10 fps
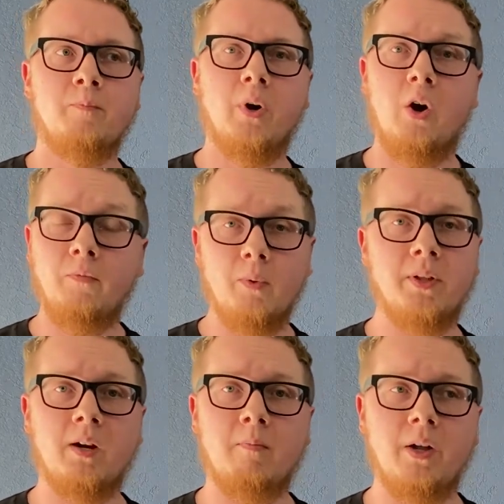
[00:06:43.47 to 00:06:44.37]
But hopefully
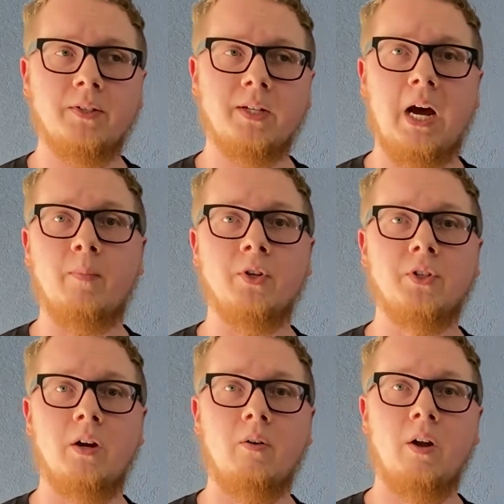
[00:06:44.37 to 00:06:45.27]
within a month's time or
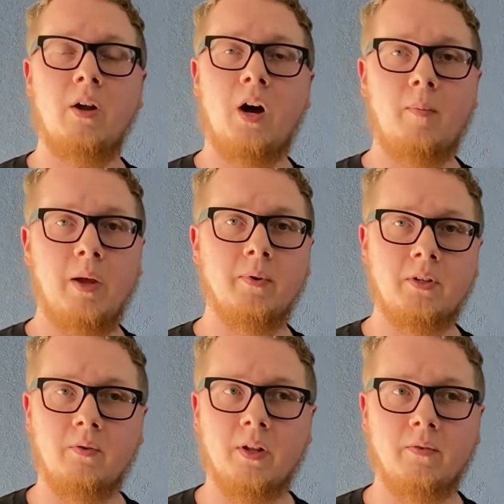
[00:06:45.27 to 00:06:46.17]
so, I'll be able to
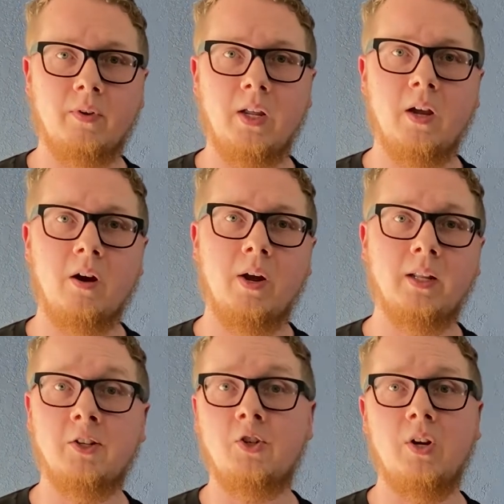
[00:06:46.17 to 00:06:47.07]
do another video and
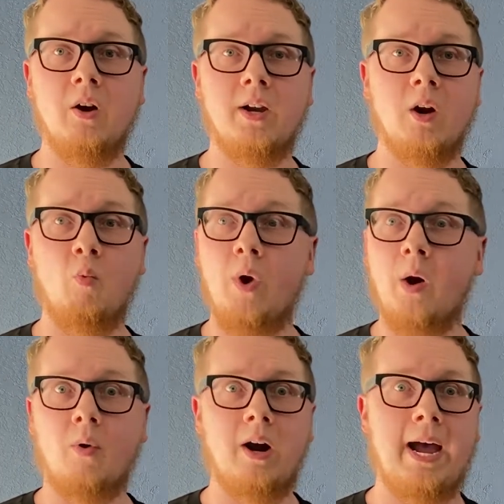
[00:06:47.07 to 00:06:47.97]
let you know kind of
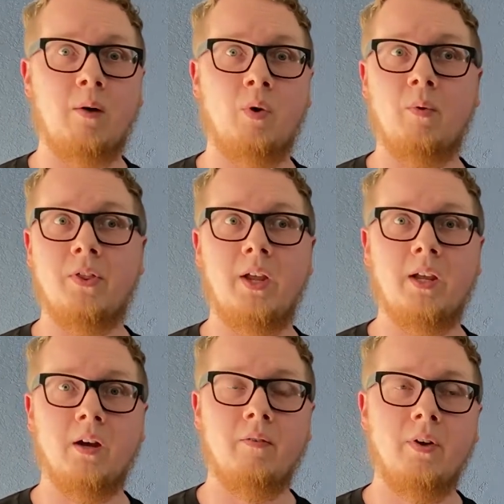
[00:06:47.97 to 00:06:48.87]
where we're at and what we
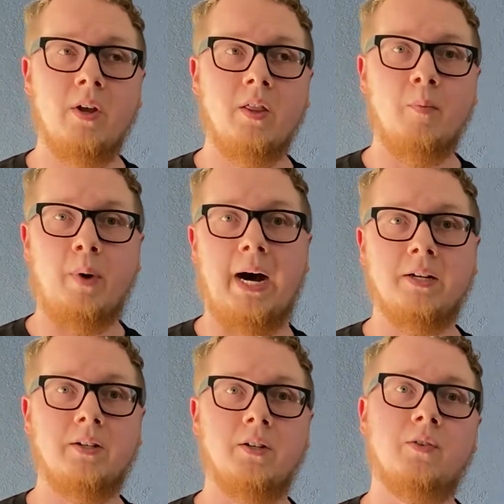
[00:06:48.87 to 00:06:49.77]
think of the
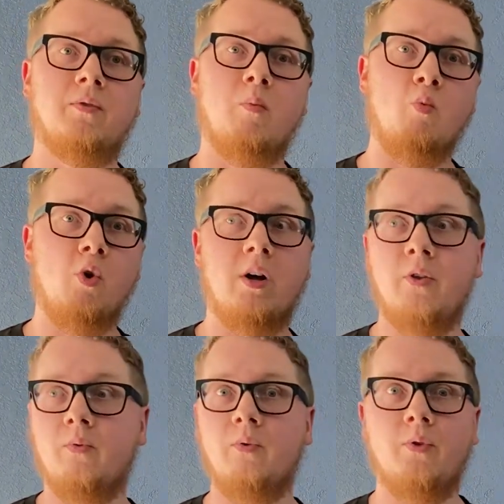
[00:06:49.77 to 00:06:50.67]
boxes from 1
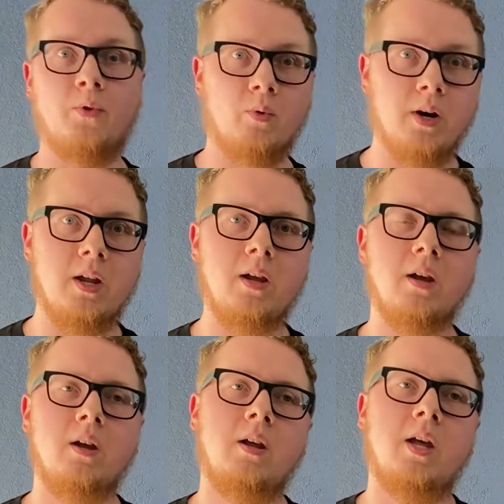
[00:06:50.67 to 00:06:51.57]
through 3
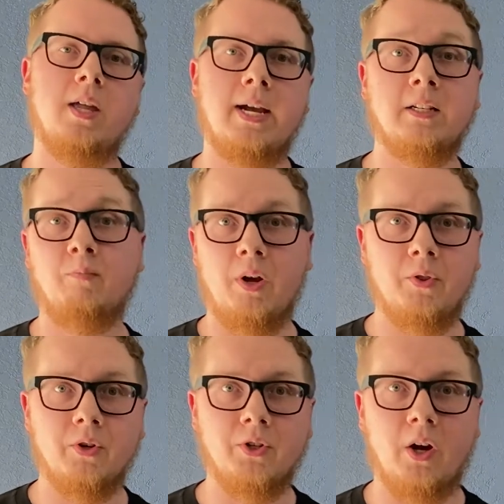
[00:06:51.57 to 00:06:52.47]
in the next month
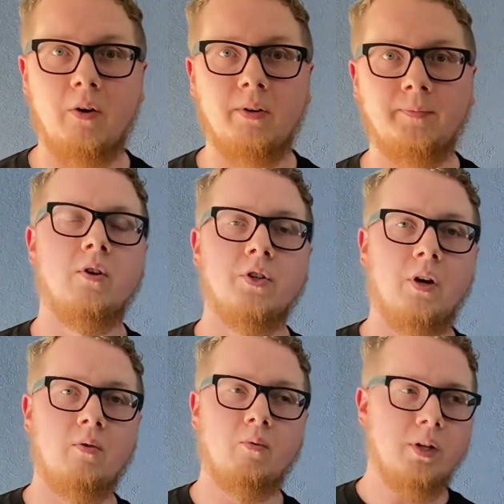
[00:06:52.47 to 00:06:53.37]
or so.
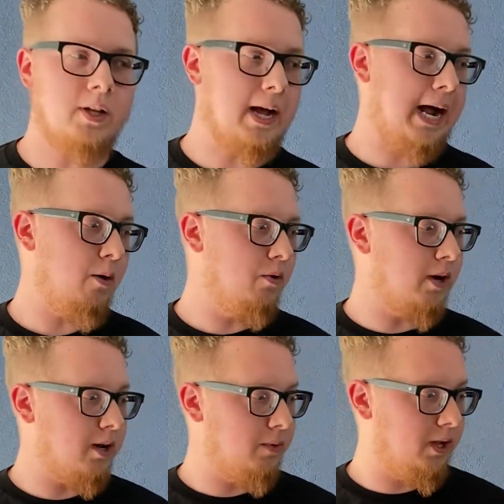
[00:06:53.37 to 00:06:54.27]
So really, I would
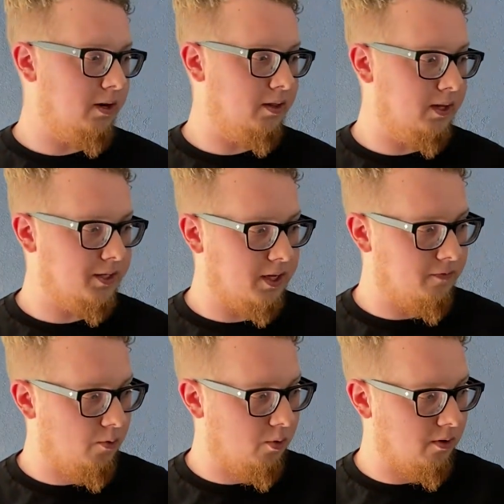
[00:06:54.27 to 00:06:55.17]
recommend this
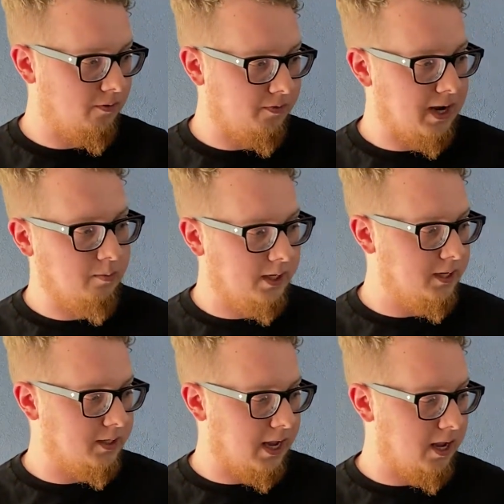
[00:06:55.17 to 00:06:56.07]
for
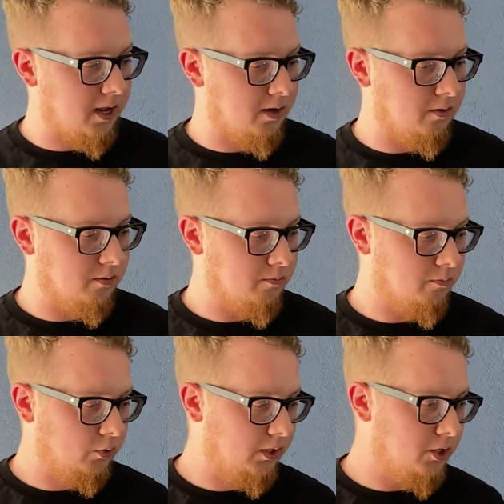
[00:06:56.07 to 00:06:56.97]
families and
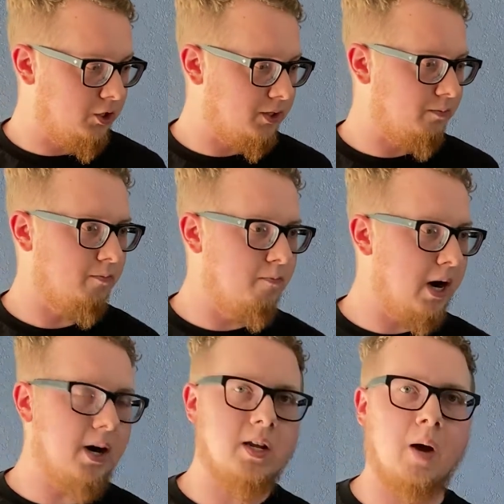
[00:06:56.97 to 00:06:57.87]
really just
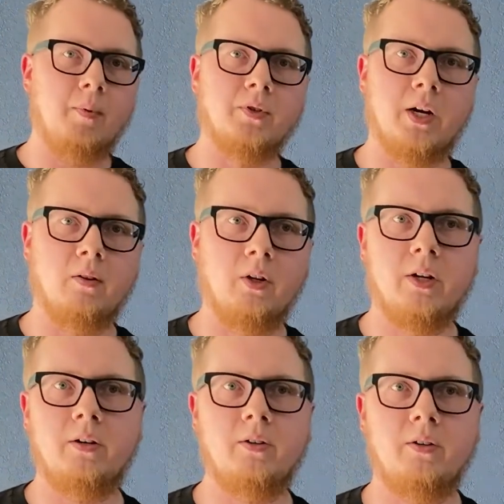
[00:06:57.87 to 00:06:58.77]
married couples that are
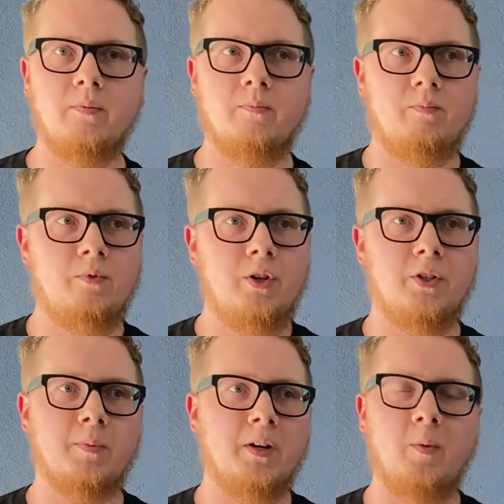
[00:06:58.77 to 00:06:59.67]
looking to do
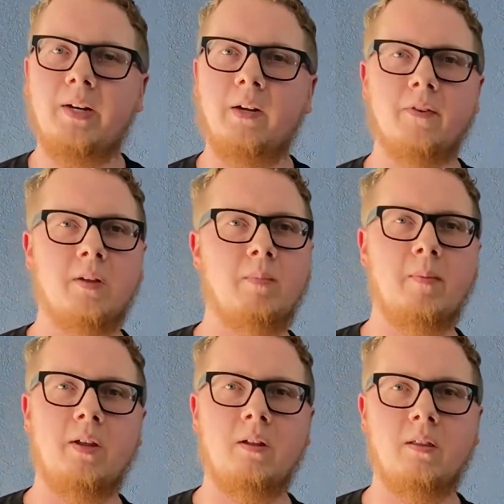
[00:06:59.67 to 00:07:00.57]
something a little bit different than
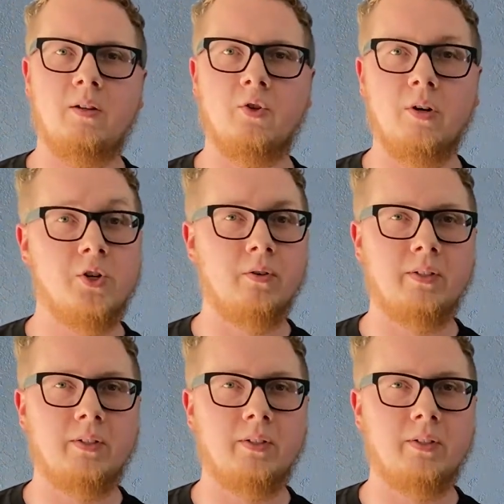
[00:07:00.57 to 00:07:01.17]
maybe the traditional